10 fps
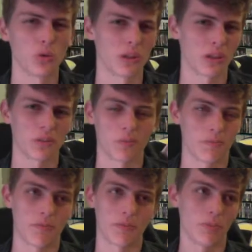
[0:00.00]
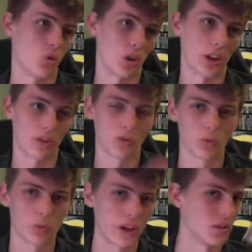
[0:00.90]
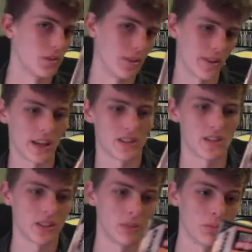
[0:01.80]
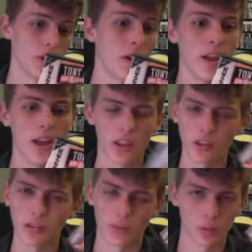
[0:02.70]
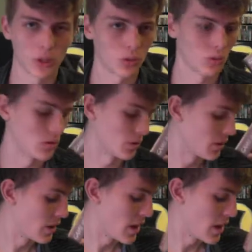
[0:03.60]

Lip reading: It, like transfers well over to that system, but this one's pretty cool too.